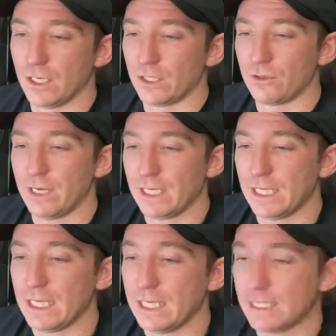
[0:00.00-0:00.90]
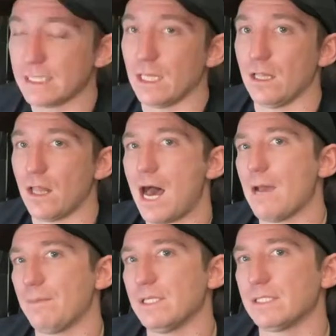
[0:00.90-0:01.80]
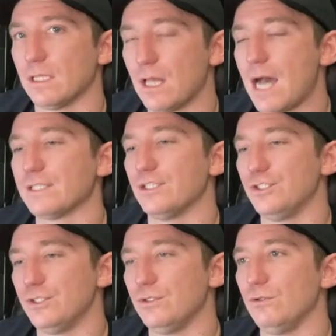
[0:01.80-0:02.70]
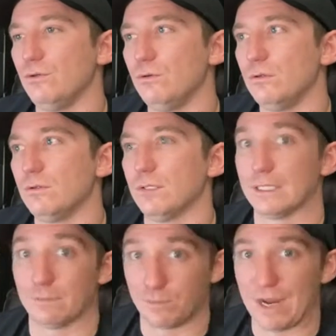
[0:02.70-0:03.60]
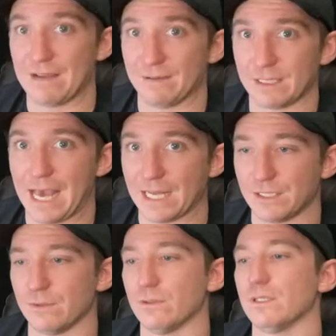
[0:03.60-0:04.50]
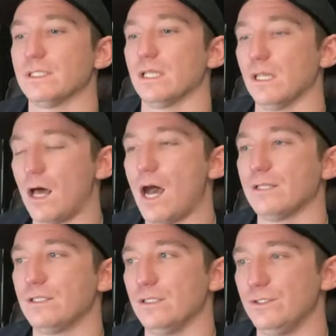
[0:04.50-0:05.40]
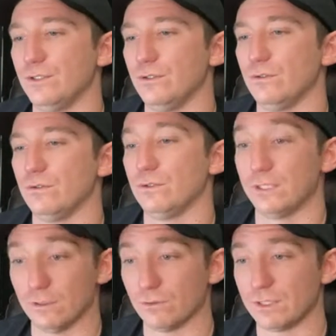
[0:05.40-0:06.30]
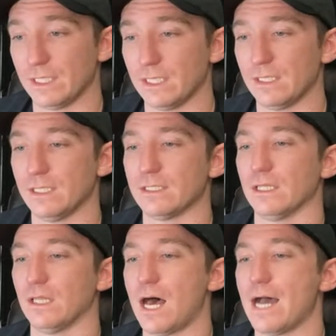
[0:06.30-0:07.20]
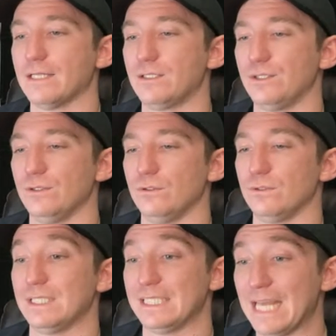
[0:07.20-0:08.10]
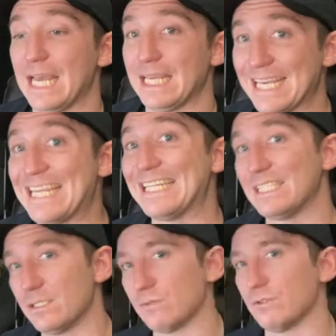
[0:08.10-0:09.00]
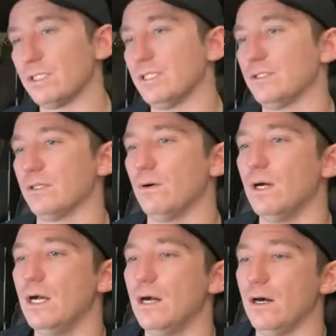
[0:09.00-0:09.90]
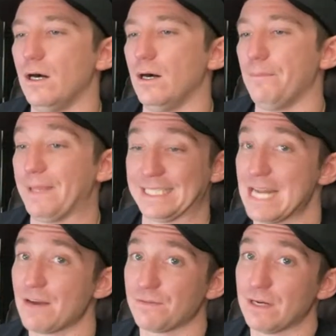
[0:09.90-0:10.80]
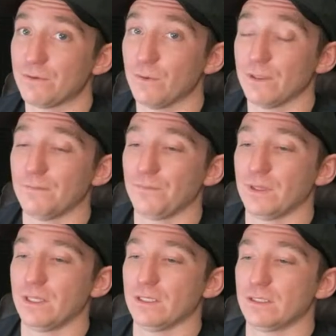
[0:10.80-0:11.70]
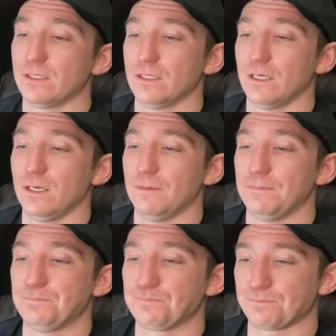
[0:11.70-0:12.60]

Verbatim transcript: Craig, it is a lot, but it's a lot to do like a private cat tour. It's a lot to do Silverton. It's a lot to stay in Silverton. So um, it's not for everyone. This is um.